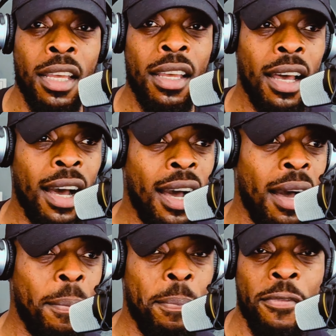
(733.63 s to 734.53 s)

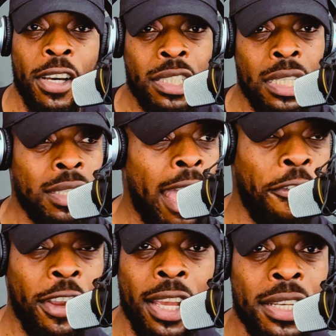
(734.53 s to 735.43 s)
versus
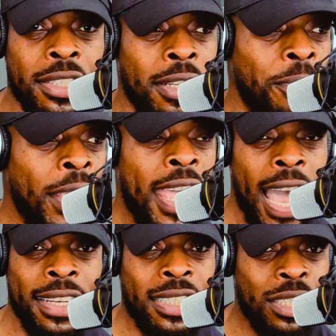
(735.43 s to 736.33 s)
Africans, and
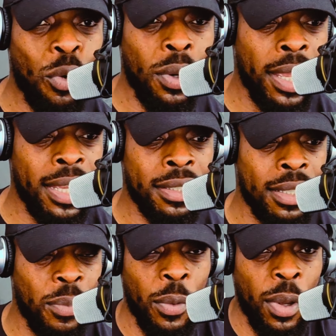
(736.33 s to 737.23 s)
this is all it is.
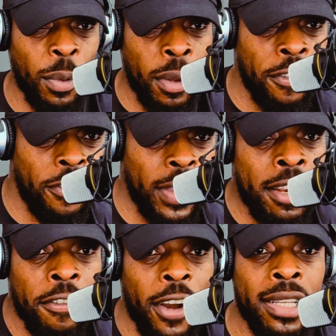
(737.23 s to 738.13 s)
We're
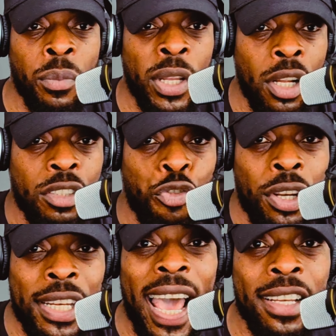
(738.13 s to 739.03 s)
infighting. We're not
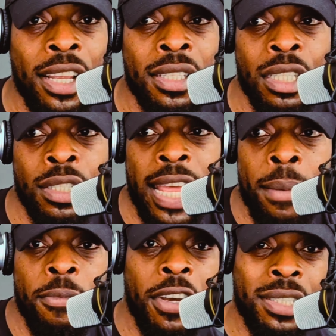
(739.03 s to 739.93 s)
Trinidadians. It's
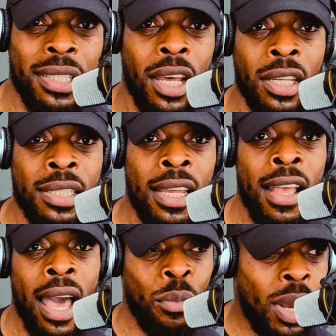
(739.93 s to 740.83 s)
them versus us.
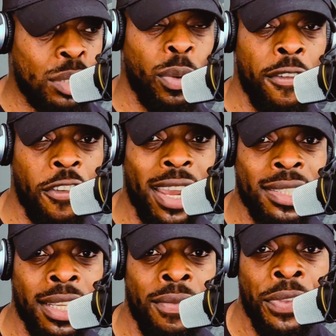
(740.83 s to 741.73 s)
And whilst we're
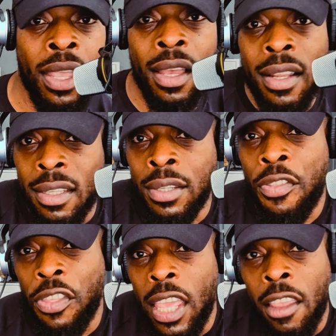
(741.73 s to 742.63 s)
fighting, the
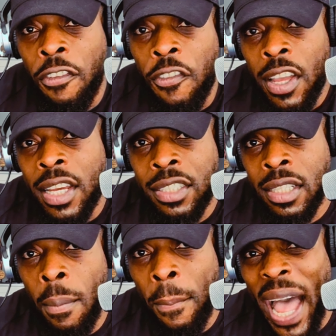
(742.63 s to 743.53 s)
thief is in the
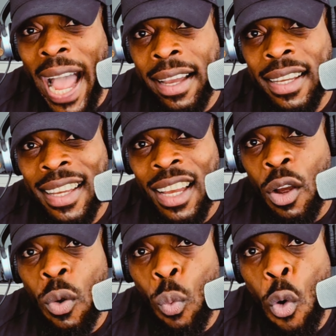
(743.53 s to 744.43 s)
back,
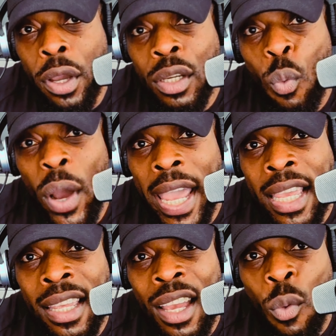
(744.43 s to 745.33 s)
walking
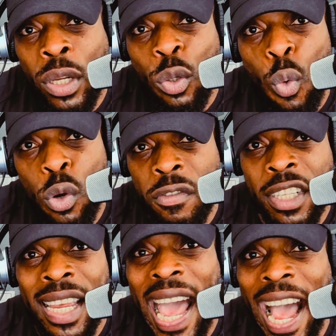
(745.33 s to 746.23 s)
away with all of the
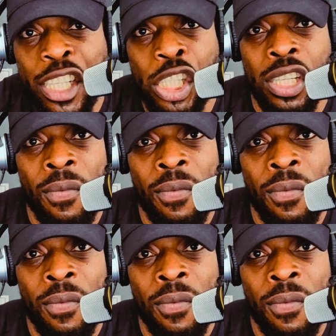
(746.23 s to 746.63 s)
cash,